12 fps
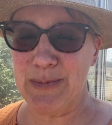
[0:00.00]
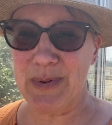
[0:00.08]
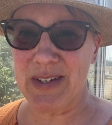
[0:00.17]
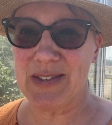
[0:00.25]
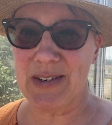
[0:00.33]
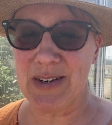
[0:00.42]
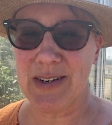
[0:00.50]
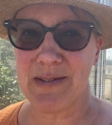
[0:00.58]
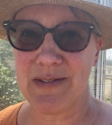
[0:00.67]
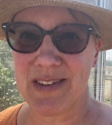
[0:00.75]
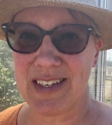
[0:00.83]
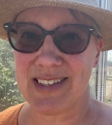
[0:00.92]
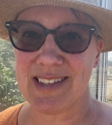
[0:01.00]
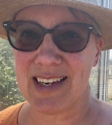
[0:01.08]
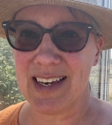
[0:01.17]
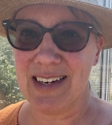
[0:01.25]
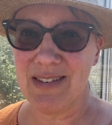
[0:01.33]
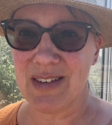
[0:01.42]
preserve this
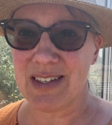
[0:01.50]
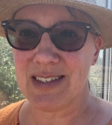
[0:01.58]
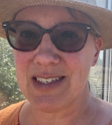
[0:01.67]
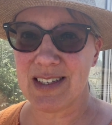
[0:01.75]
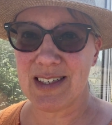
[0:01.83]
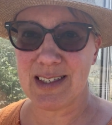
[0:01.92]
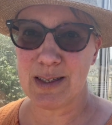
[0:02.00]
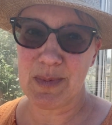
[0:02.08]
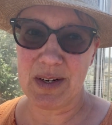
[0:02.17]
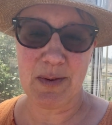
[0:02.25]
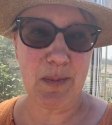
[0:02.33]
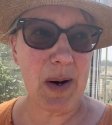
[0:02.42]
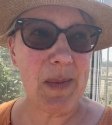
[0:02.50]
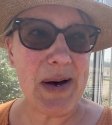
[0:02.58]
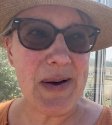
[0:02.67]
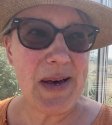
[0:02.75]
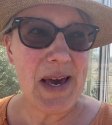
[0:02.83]
year, which is a bit of a bummer.